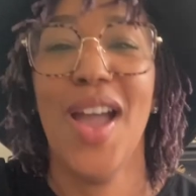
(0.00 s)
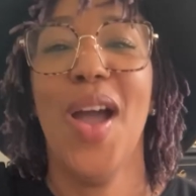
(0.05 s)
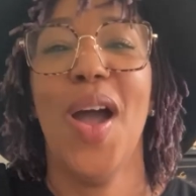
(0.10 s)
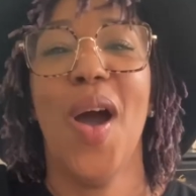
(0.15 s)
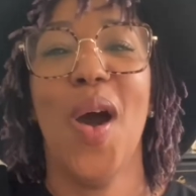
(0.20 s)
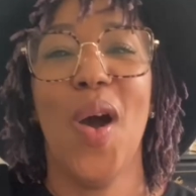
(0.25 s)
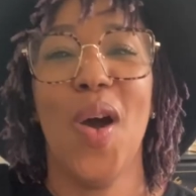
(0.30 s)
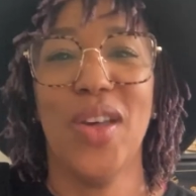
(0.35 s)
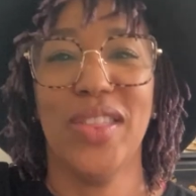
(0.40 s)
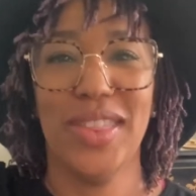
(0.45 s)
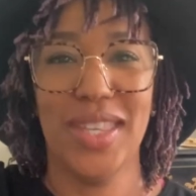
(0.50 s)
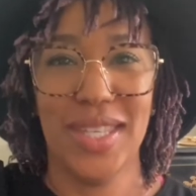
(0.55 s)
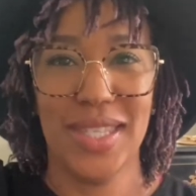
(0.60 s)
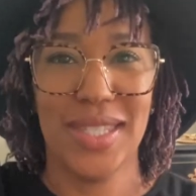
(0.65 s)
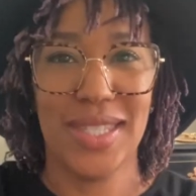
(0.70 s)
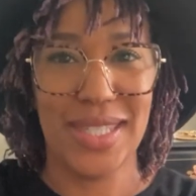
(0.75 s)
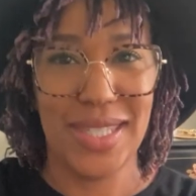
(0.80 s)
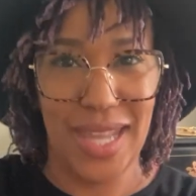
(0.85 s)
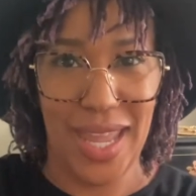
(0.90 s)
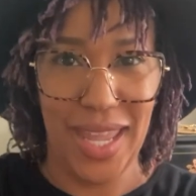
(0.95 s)
on this
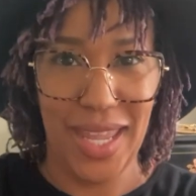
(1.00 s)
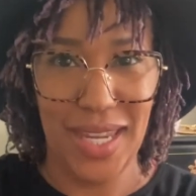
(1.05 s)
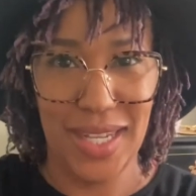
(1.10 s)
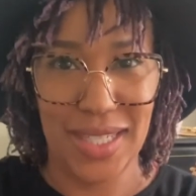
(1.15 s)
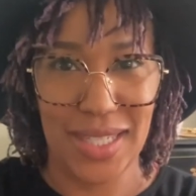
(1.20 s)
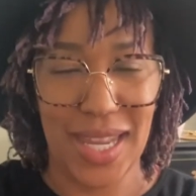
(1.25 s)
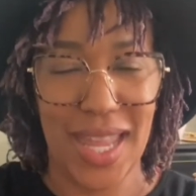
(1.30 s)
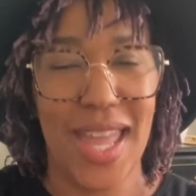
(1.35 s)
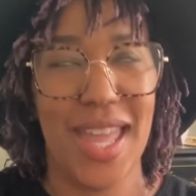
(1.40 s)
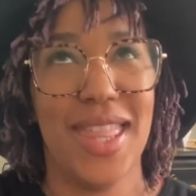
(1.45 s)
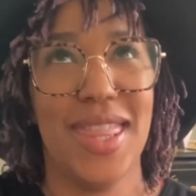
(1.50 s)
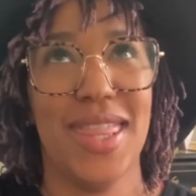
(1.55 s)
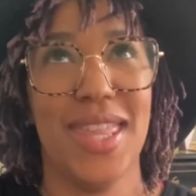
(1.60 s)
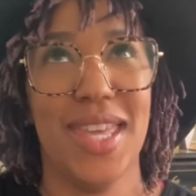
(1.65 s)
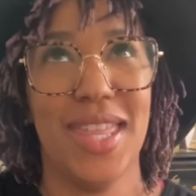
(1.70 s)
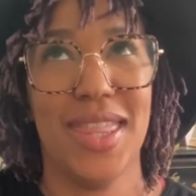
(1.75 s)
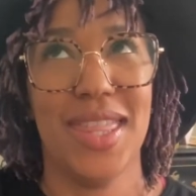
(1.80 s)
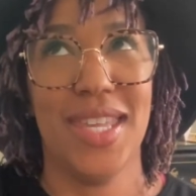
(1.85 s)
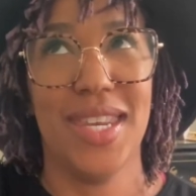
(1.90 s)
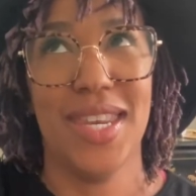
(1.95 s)
date. And
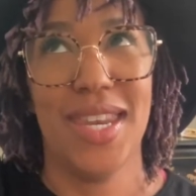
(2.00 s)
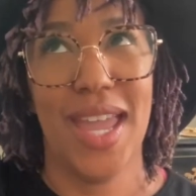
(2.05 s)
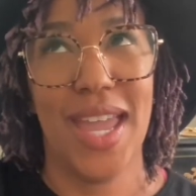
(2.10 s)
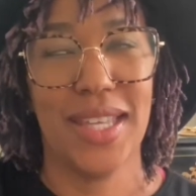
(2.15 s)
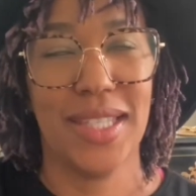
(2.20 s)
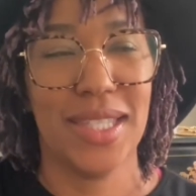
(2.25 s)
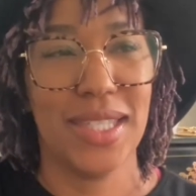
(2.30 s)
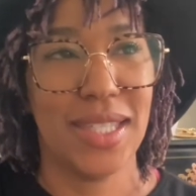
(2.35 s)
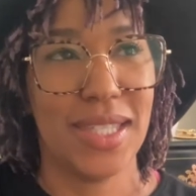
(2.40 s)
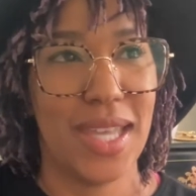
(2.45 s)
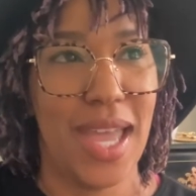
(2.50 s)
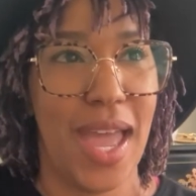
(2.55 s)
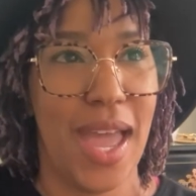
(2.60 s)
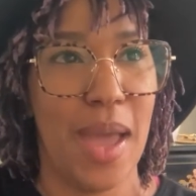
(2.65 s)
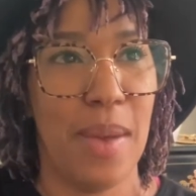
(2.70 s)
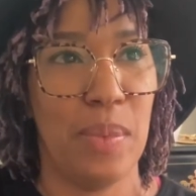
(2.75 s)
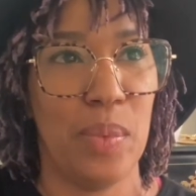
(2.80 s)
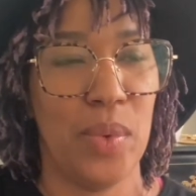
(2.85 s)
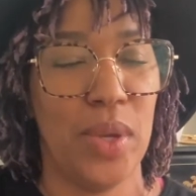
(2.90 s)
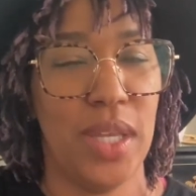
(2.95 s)
then the next
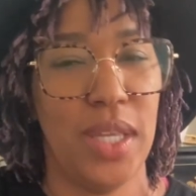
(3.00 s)
tab